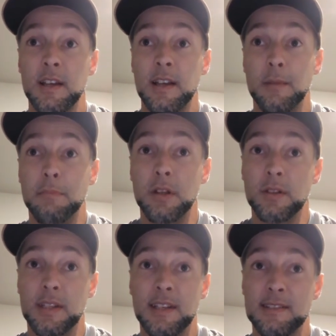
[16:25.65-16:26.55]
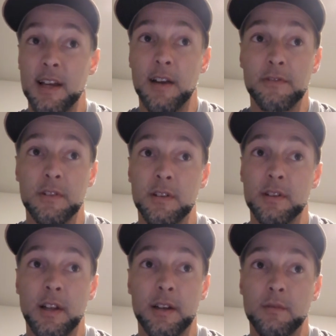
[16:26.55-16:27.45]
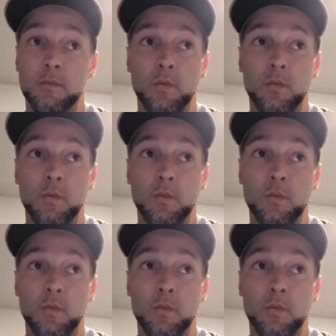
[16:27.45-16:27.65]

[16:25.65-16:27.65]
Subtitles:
and Billy gets after it like